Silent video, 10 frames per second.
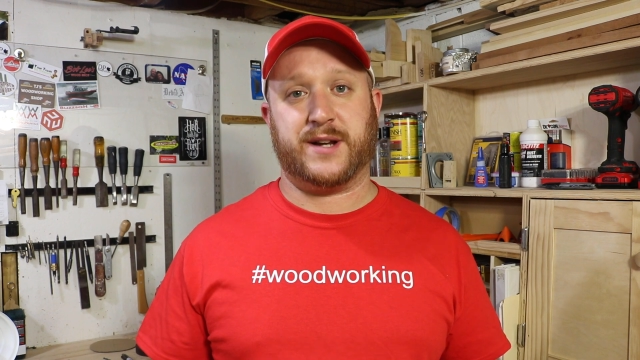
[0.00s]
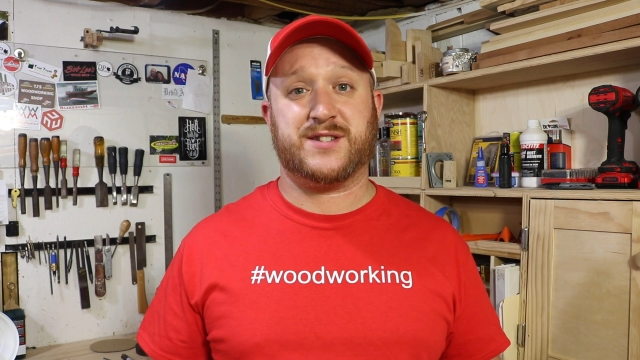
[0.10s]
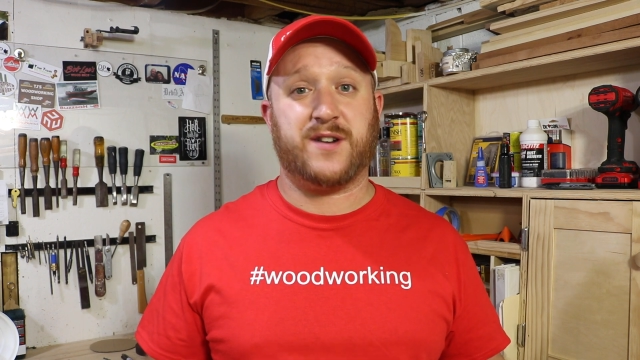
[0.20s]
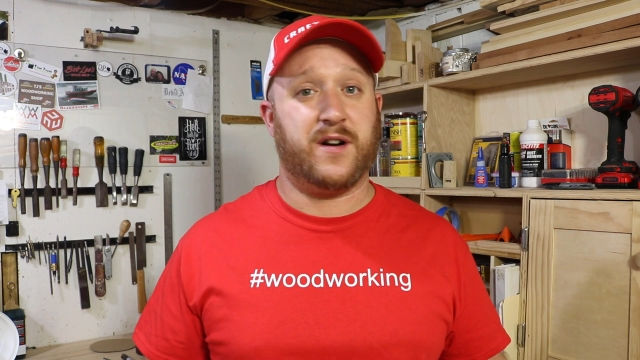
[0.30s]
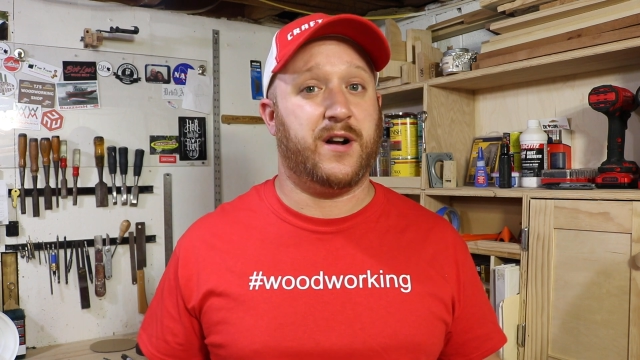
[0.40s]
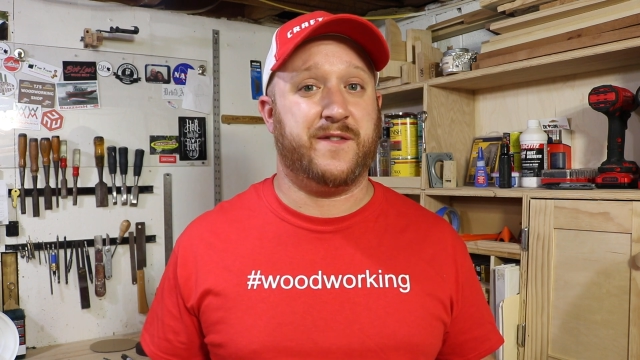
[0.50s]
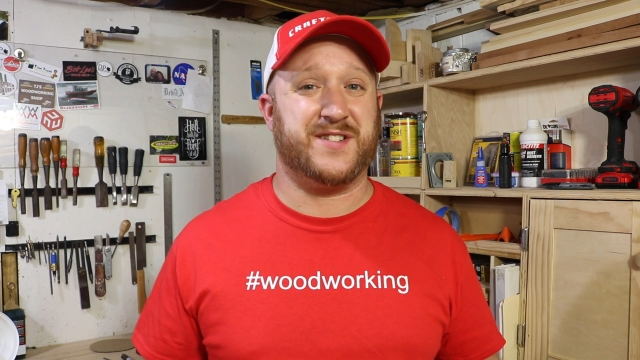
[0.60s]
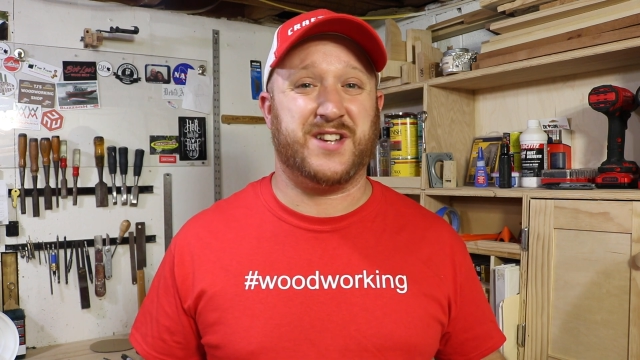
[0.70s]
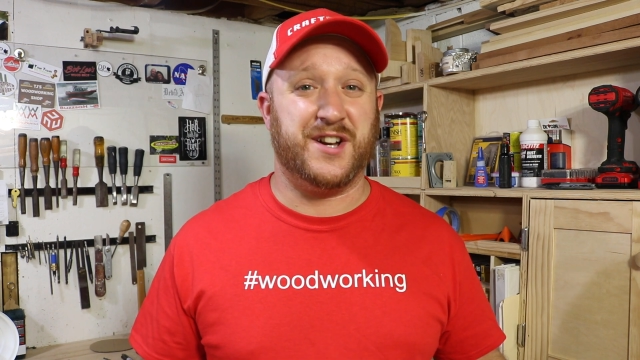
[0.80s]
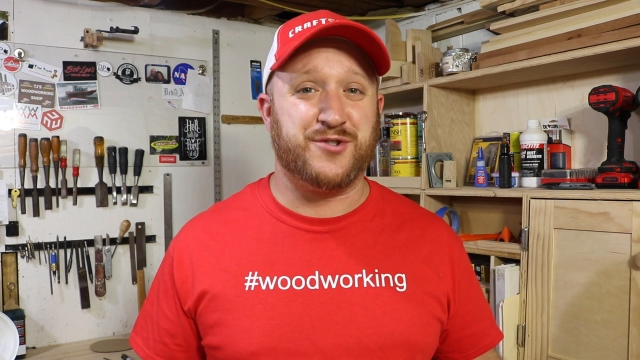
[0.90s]
Started off
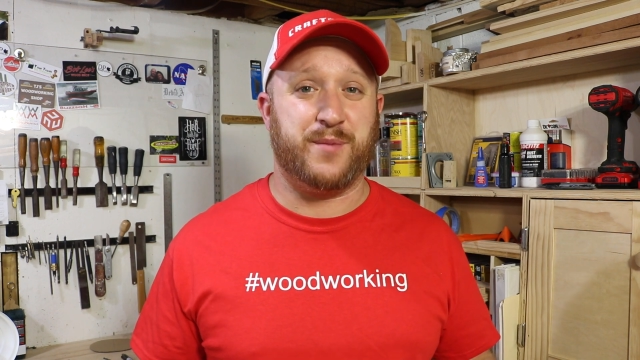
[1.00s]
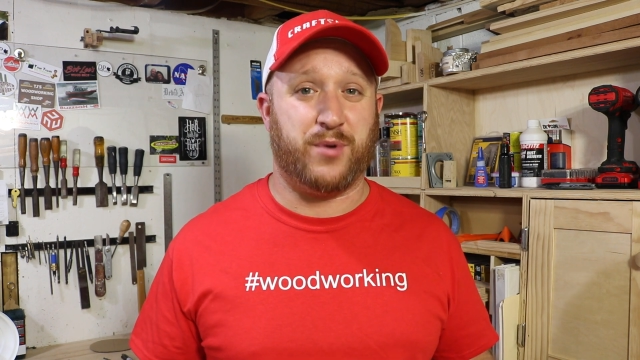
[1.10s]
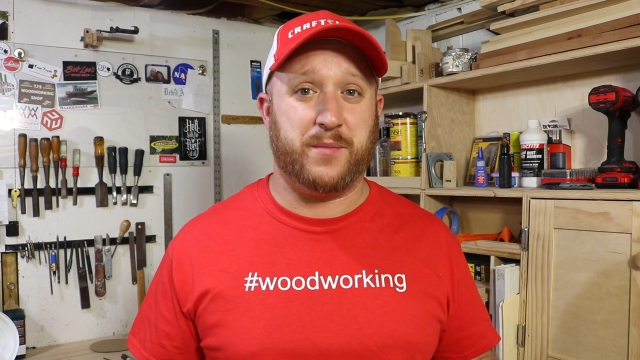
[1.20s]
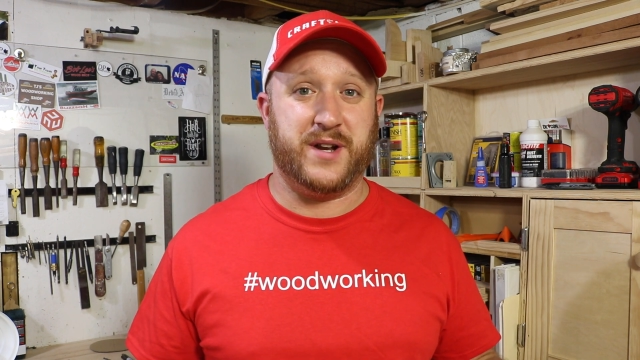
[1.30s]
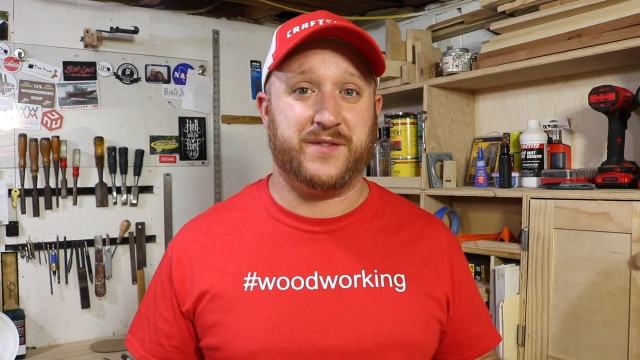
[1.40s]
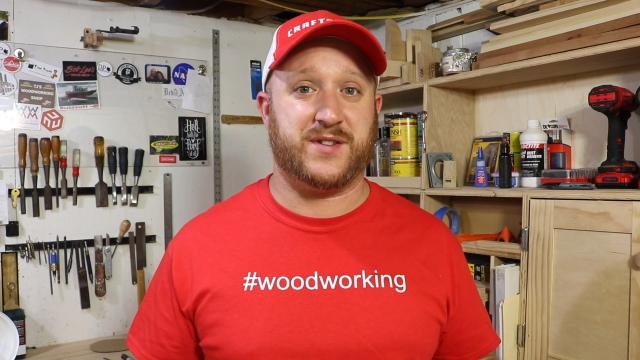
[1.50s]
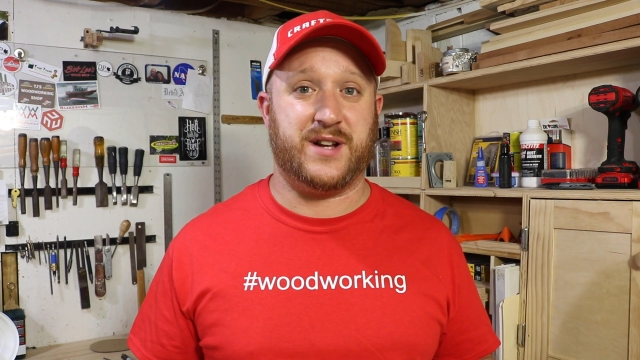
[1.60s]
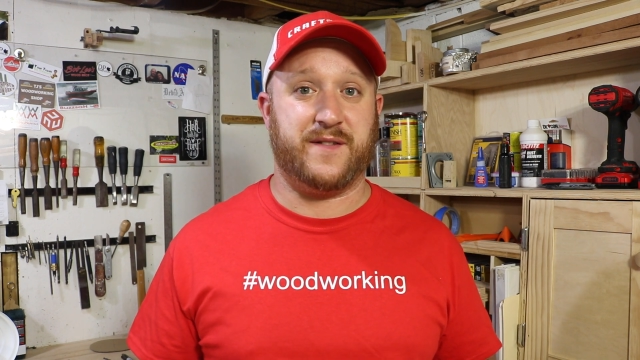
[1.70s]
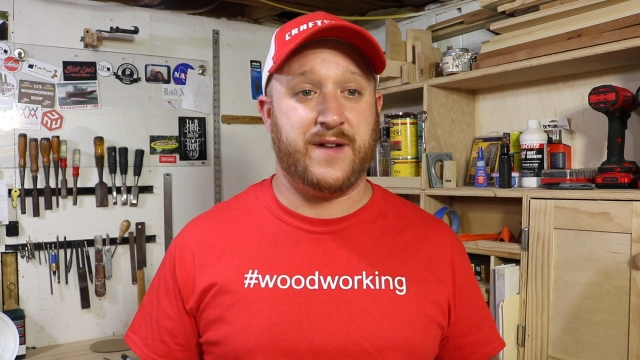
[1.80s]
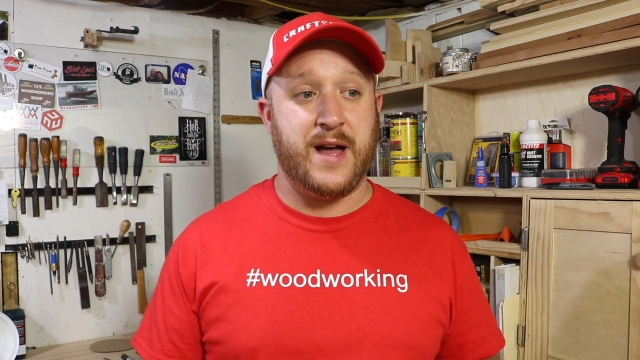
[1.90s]
as country primitive
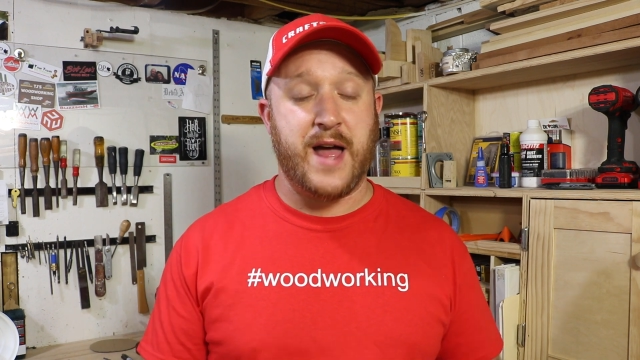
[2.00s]
stuff.